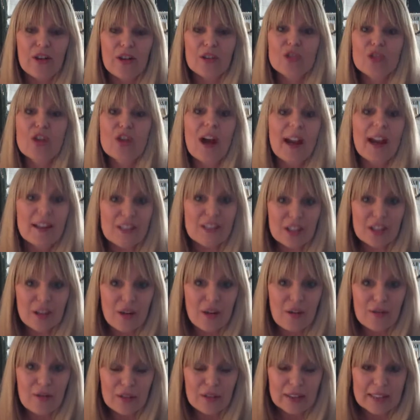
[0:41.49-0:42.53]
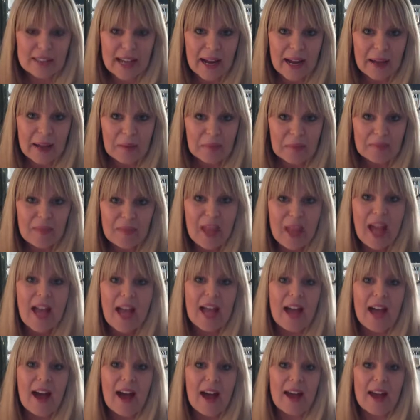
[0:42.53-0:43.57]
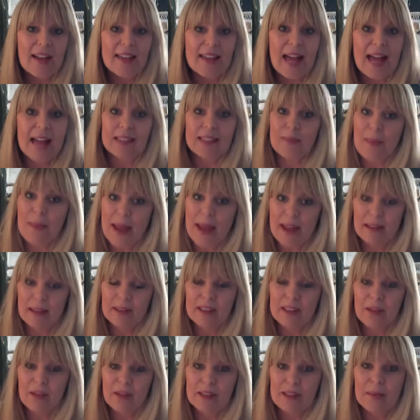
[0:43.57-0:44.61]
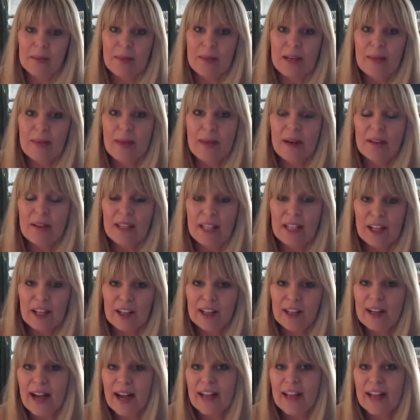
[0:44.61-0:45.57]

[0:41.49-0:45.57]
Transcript: trying to go full-time last May. So it's been about a year.